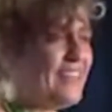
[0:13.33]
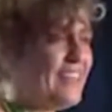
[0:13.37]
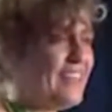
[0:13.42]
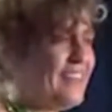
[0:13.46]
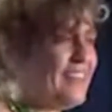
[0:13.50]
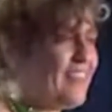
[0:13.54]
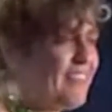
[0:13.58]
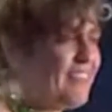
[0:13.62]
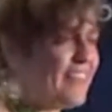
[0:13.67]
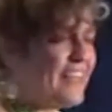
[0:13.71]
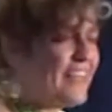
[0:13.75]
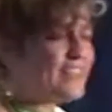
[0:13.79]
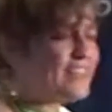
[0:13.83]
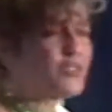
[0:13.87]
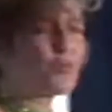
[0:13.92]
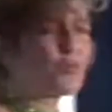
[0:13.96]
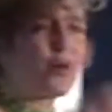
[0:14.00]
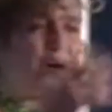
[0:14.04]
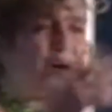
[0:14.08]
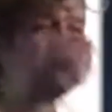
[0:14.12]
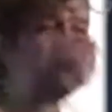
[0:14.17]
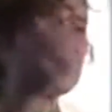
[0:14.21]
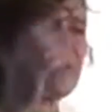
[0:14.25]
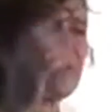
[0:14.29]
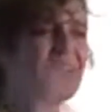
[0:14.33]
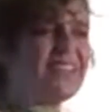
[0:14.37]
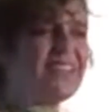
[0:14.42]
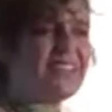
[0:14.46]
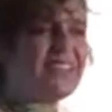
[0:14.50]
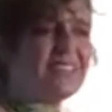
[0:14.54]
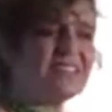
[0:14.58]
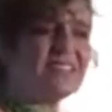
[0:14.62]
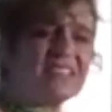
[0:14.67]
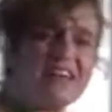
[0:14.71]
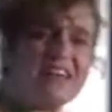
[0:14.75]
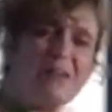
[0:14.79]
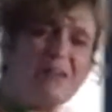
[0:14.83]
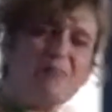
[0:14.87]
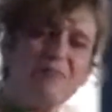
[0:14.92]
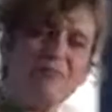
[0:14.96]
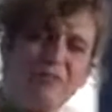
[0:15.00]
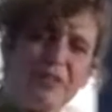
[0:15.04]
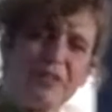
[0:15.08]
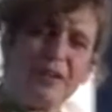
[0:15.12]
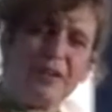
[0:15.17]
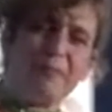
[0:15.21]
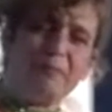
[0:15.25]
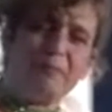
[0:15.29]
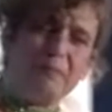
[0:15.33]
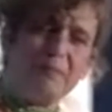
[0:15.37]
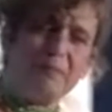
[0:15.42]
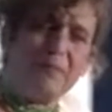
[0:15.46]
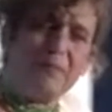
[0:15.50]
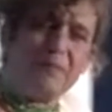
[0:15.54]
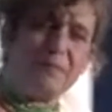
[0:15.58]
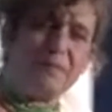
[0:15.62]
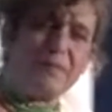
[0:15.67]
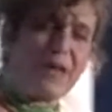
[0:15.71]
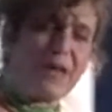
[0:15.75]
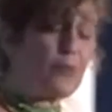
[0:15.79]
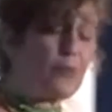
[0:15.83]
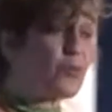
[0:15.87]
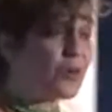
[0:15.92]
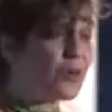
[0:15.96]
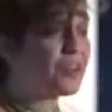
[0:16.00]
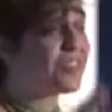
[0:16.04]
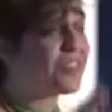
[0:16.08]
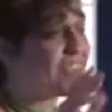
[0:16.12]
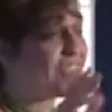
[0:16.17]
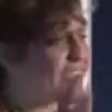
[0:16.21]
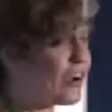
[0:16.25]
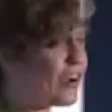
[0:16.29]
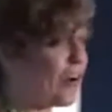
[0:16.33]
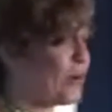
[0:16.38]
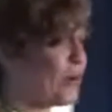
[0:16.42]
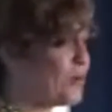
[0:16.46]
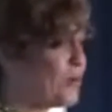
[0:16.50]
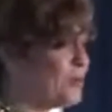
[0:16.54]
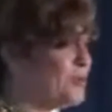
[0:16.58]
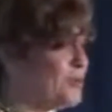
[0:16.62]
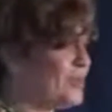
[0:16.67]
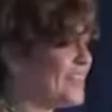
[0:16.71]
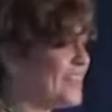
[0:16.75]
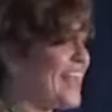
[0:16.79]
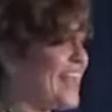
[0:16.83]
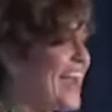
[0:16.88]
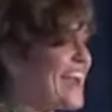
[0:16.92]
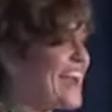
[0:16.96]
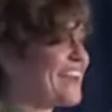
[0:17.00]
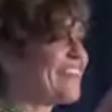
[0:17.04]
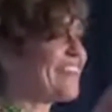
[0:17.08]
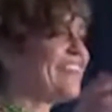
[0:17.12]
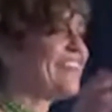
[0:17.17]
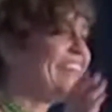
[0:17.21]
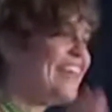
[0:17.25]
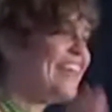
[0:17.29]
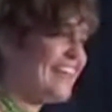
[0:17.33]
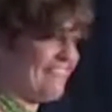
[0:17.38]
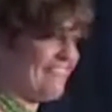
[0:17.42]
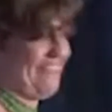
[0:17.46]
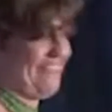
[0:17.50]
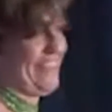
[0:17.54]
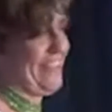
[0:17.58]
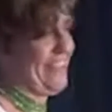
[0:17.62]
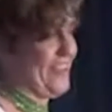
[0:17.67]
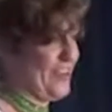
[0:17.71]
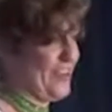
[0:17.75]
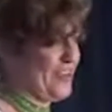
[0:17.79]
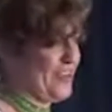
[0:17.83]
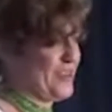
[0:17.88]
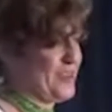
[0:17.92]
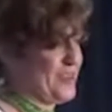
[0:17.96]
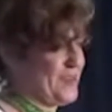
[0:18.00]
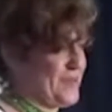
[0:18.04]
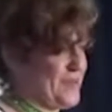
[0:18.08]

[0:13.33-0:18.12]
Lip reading: The thing is, where do ideas come from? And where do they go? And how do they get there?